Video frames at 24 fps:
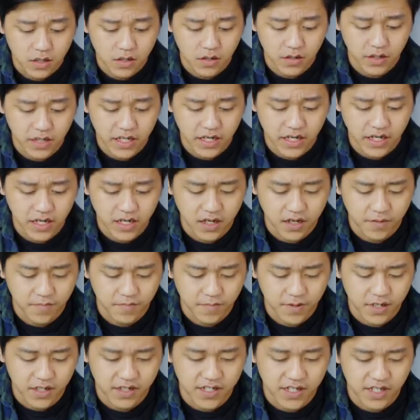Okay, um,
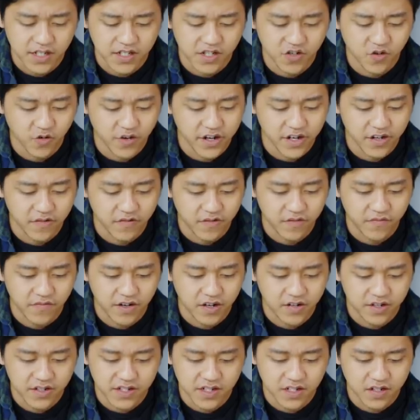it's it's going
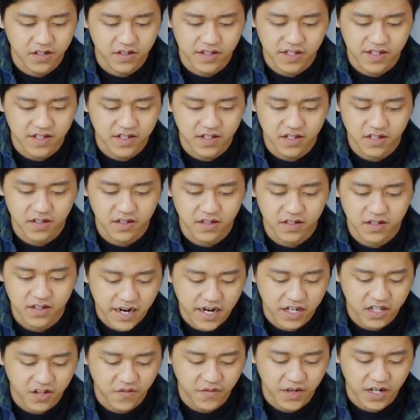around circles and circles.
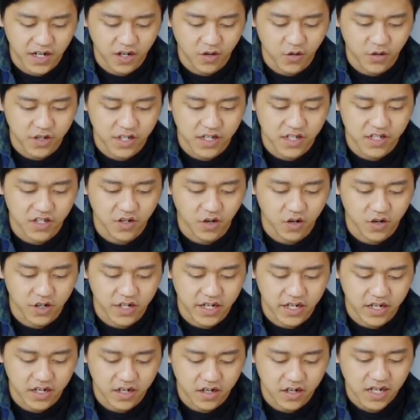Activate Loki's door
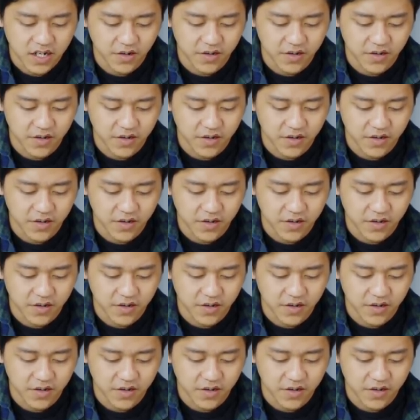again.